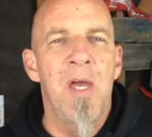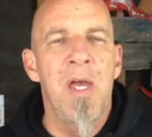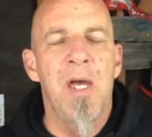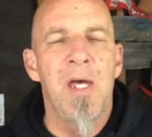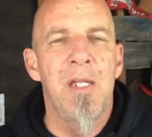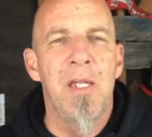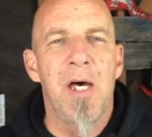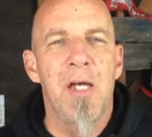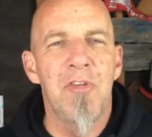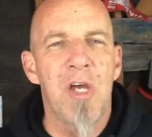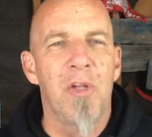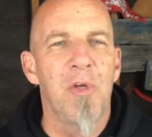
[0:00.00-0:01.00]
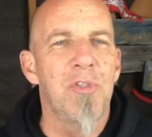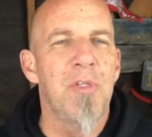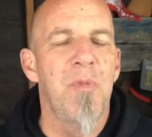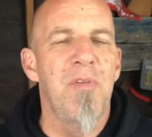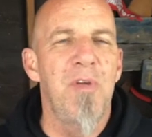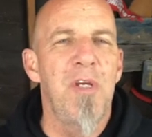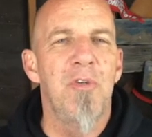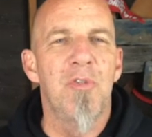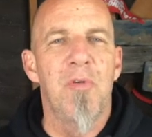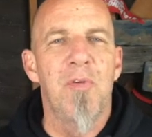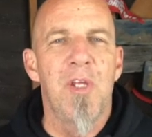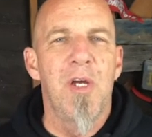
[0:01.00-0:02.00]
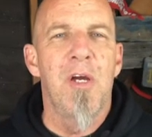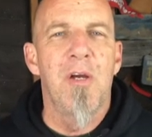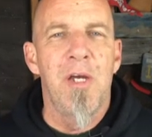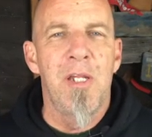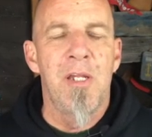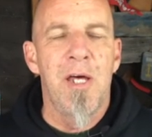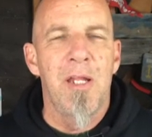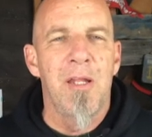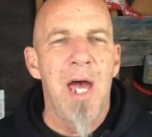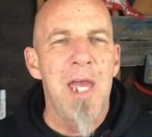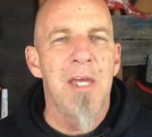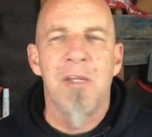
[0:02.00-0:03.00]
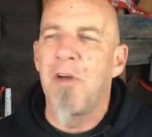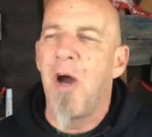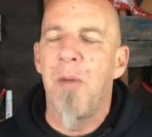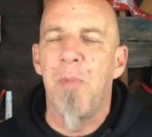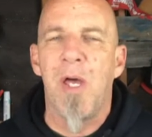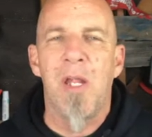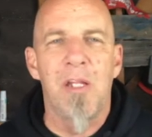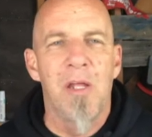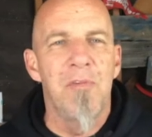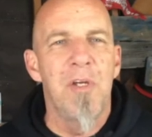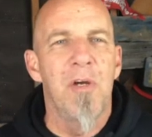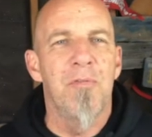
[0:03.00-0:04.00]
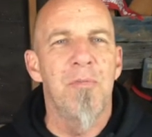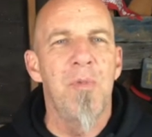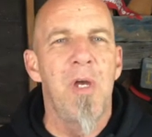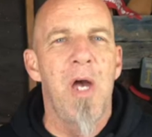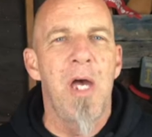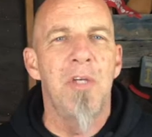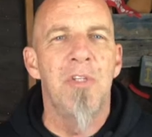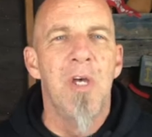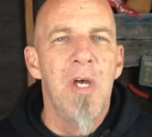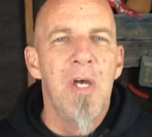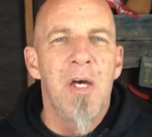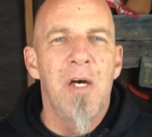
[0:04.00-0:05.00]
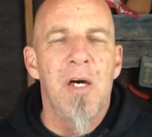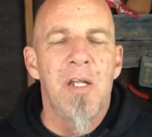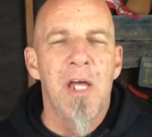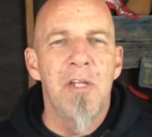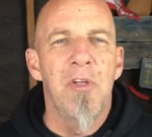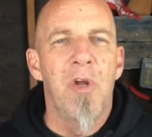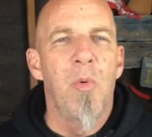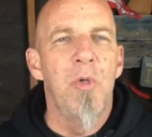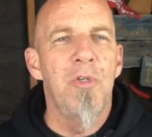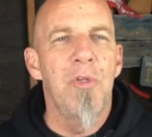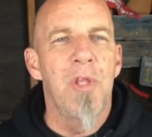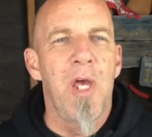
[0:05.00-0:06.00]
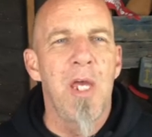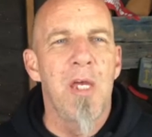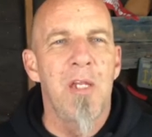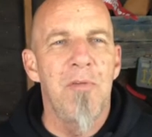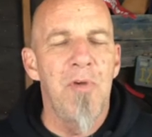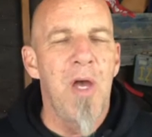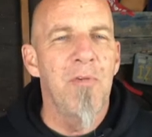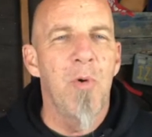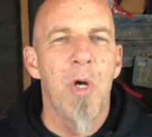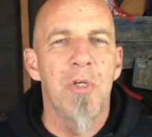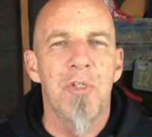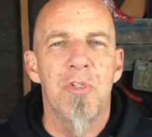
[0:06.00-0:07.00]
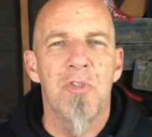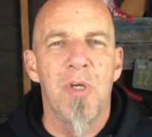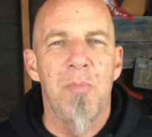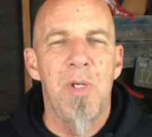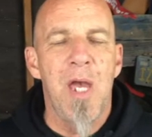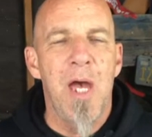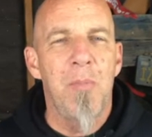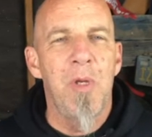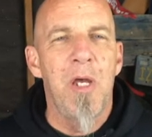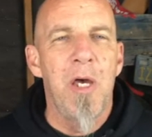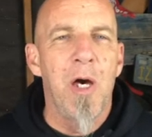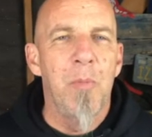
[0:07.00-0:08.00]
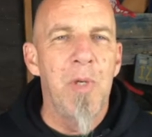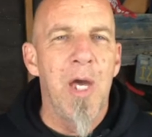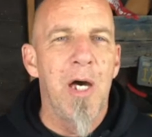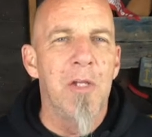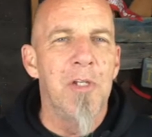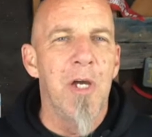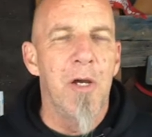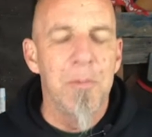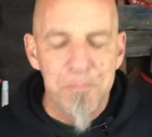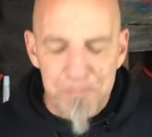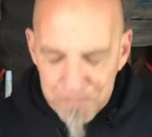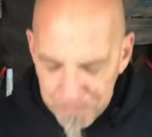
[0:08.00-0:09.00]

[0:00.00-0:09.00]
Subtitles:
And take a look at some of the videos over there, and like and comment. I'd love to hear from you guys. I'd like to know what you think, and if you have questions, I'd be happy to help you out there.